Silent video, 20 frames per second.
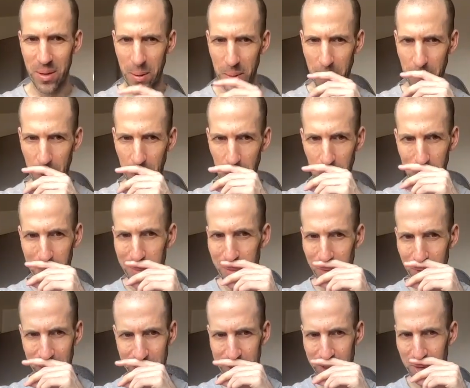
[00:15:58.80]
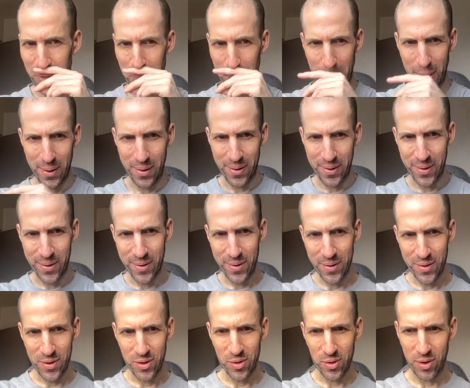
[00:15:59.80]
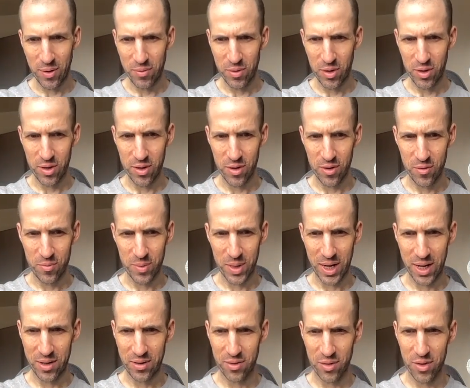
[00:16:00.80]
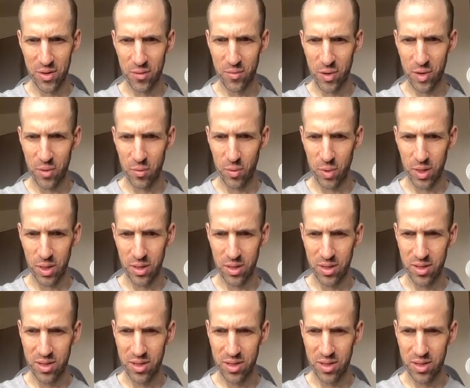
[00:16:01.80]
Coop, Chris Cooper, who I've heard of but I don't know very well.